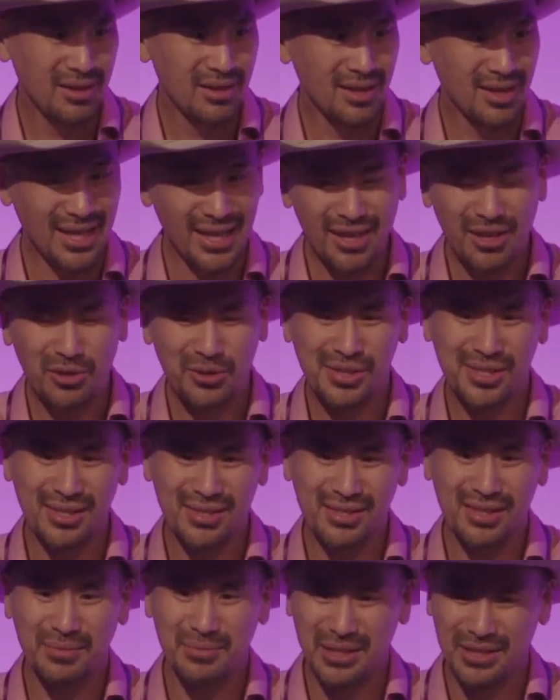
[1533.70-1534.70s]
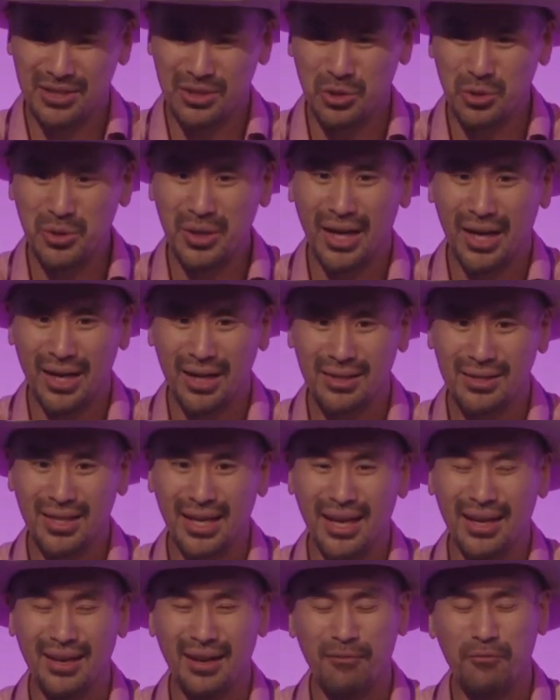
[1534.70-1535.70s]
The ecosystem is you guys.
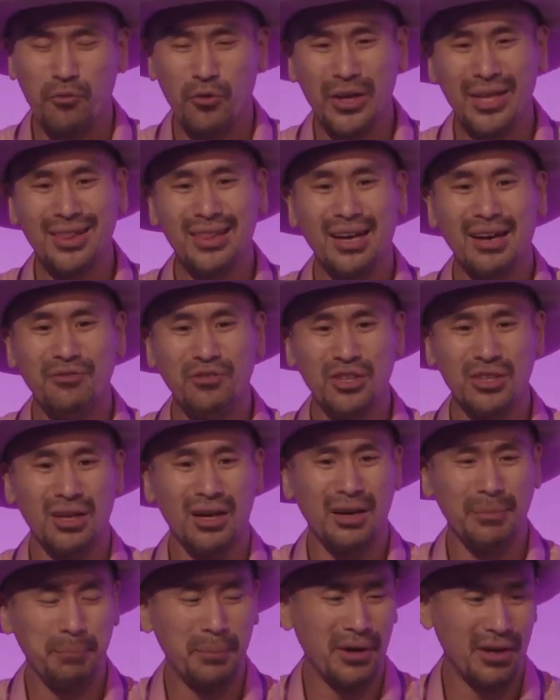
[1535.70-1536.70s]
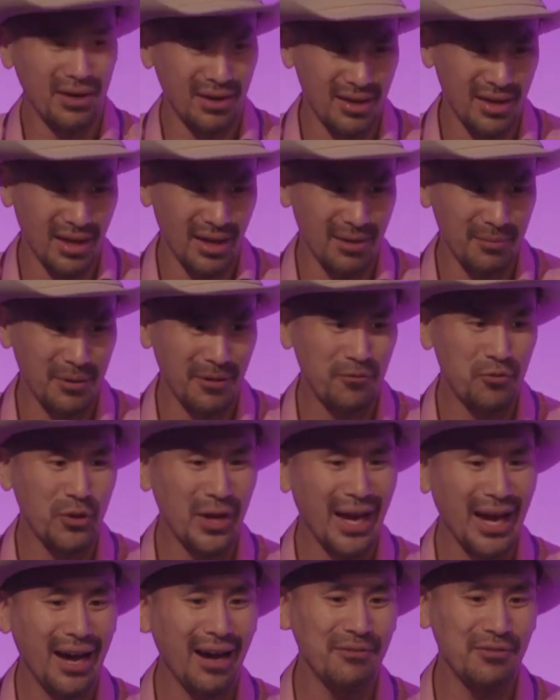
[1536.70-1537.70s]
And if we level up our game, if
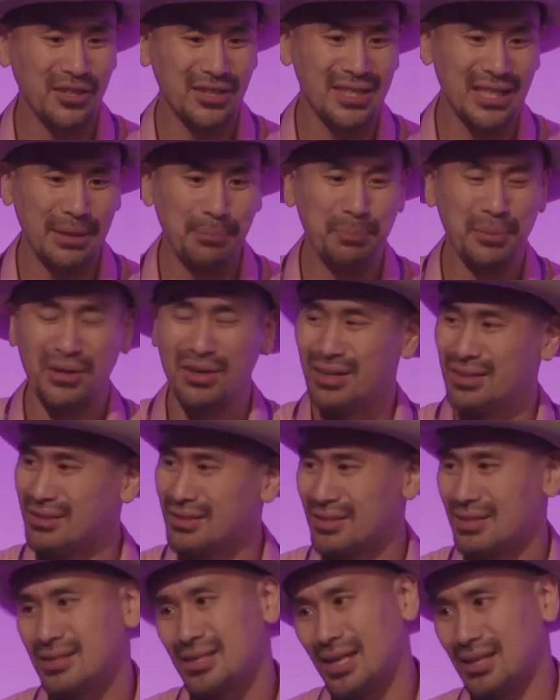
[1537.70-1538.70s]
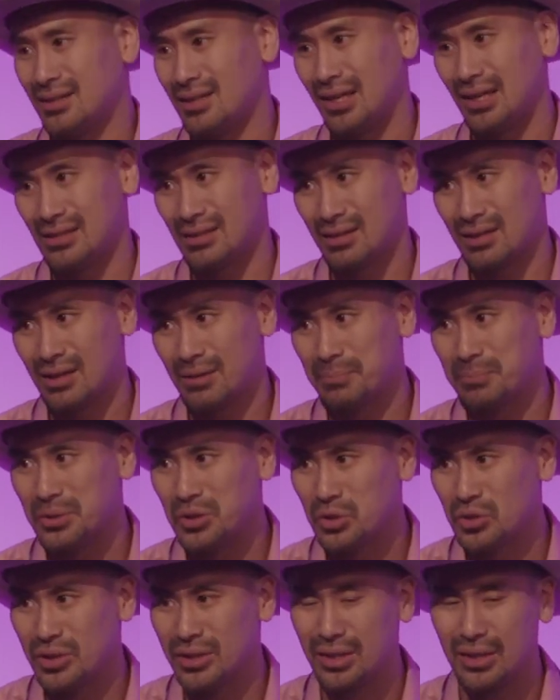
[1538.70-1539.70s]
we have a deeper understanding as a
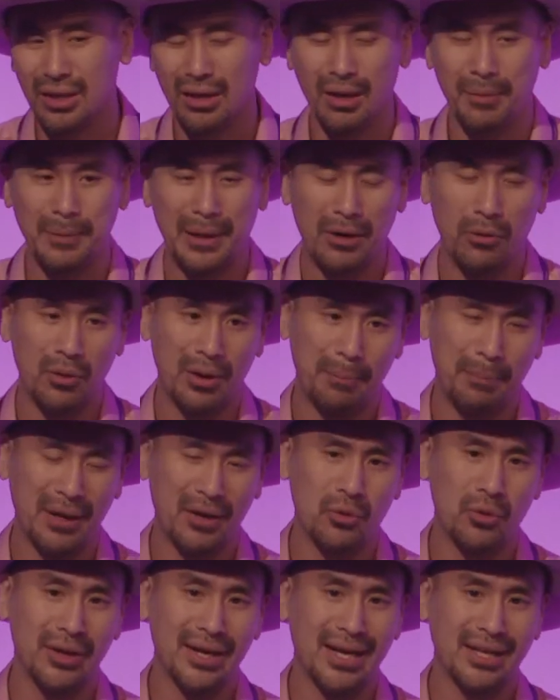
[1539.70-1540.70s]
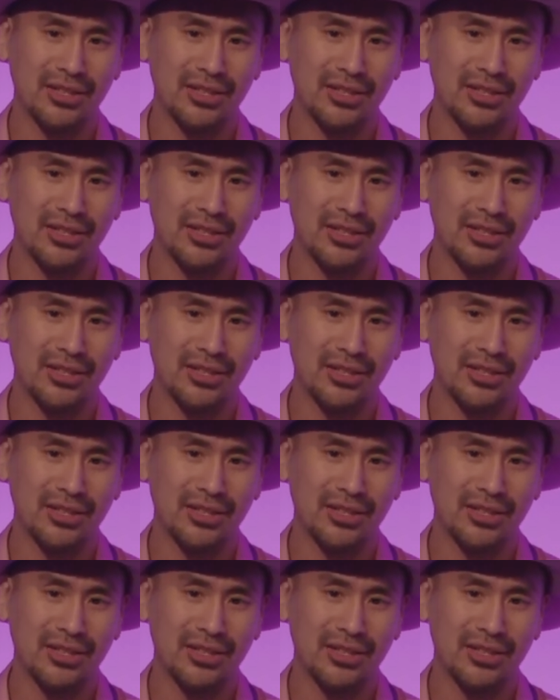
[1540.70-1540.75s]
community about what Bitcoin